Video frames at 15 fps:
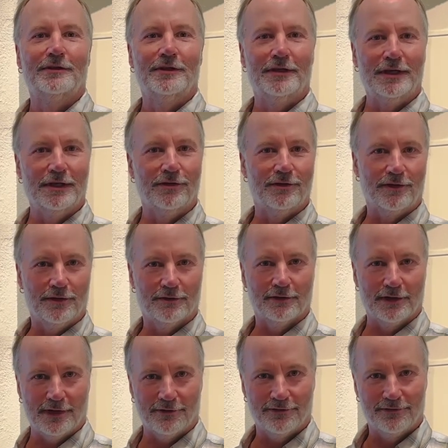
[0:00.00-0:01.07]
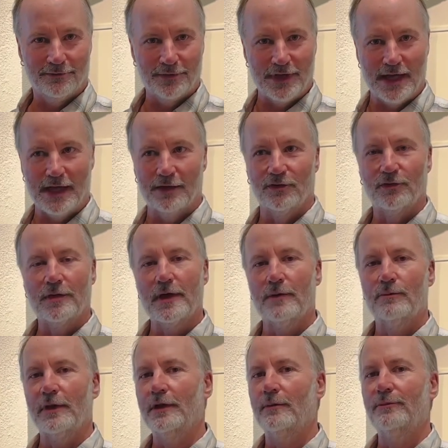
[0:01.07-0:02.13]
into your life. And so
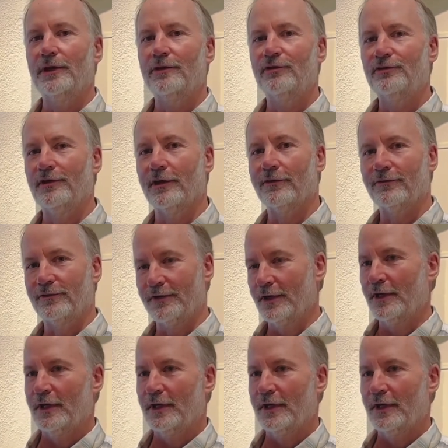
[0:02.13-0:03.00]
that made a big shift